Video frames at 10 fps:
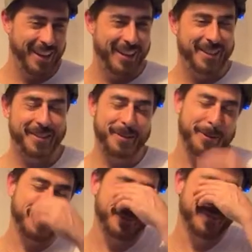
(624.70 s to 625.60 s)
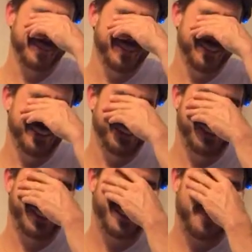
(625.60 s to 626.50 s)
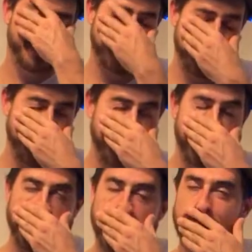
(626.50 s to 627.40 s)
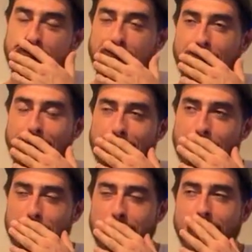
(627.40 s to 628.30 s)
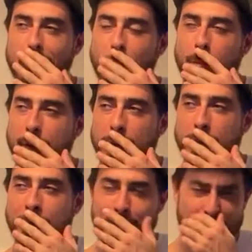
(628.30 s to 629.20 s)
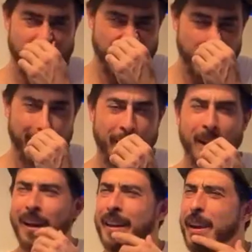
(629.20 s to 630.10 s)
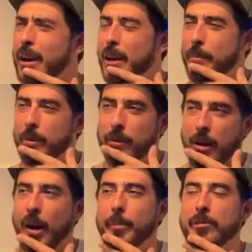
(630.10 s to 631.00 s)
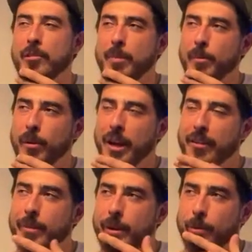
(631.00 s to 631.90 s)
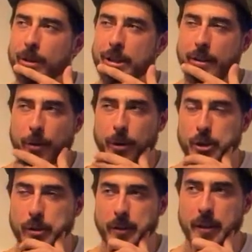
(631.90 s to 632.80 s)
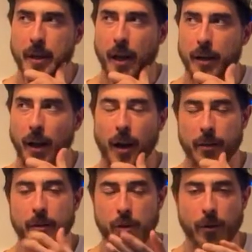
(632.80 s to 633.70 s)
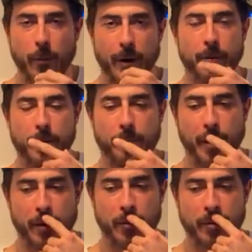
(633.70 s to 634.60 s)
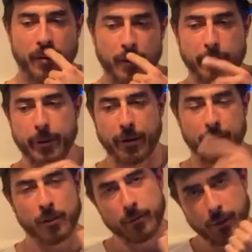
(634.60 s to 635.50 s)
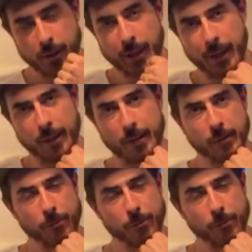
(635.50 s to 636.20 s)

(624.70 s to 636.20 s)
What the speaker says: So let's see what other close the loop things. Yeah, a couple other comments that people gave me, which I thought were interesting, and I think squared with my own experience of looking at the